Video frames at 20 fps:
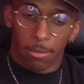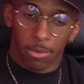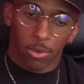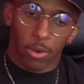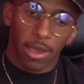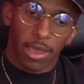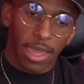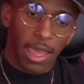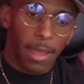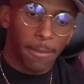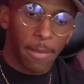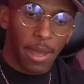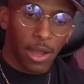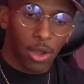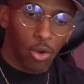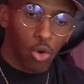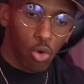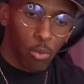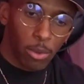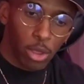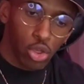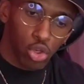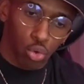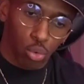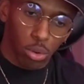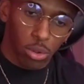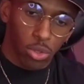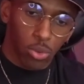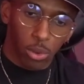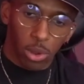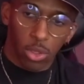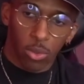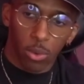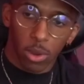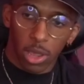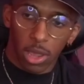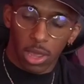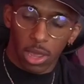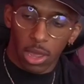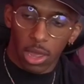So I came back home in June of
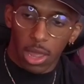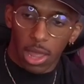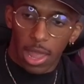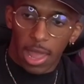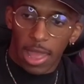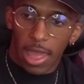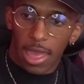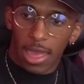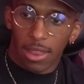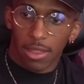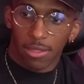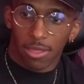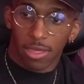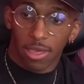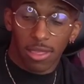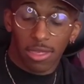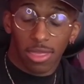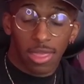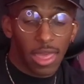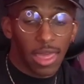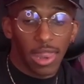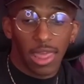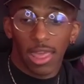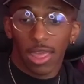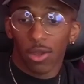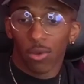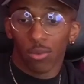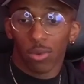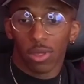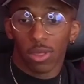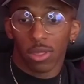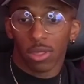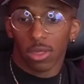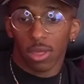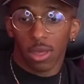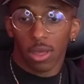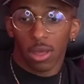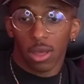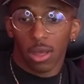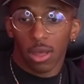2020. And since then, it
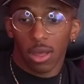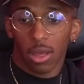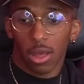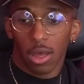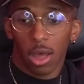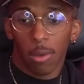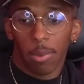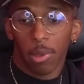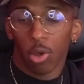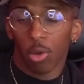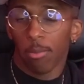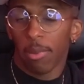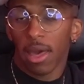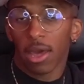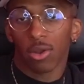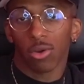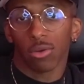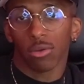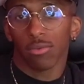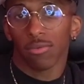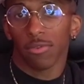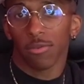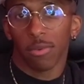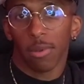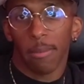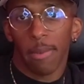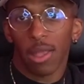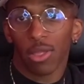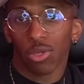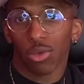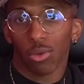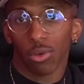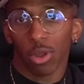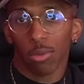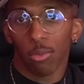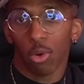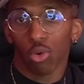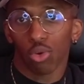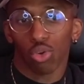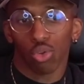was an uphill battle from a mental and
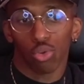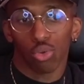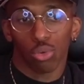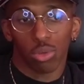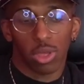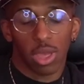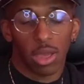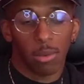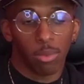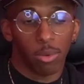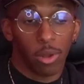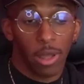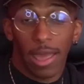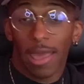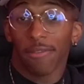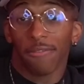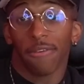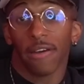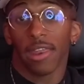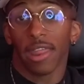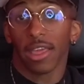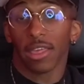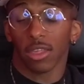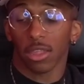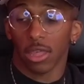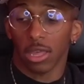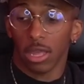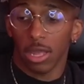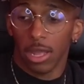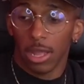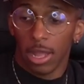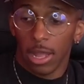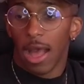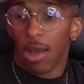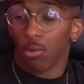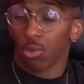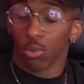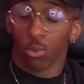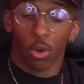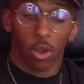emotional standpoint and financially.
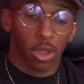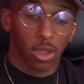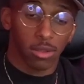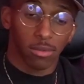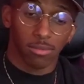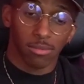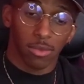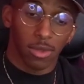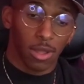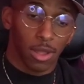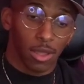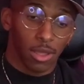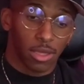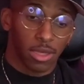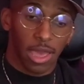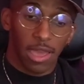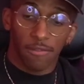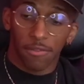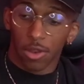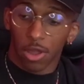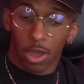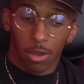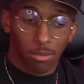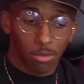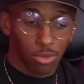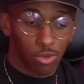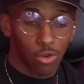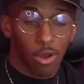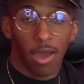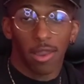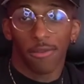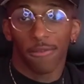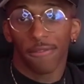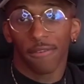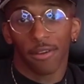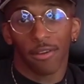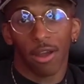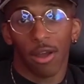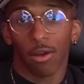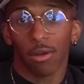I was working, saving up, trying to
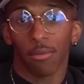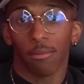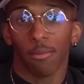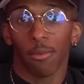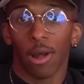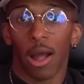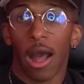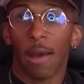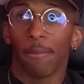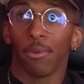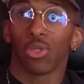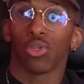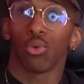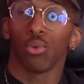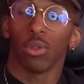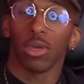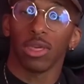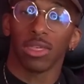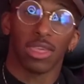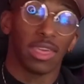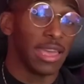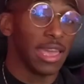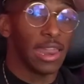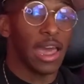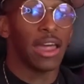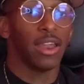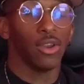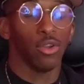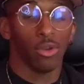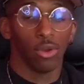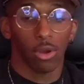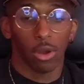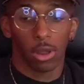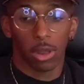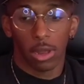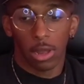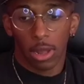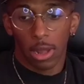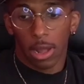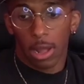figure out opportunities to get out of New York.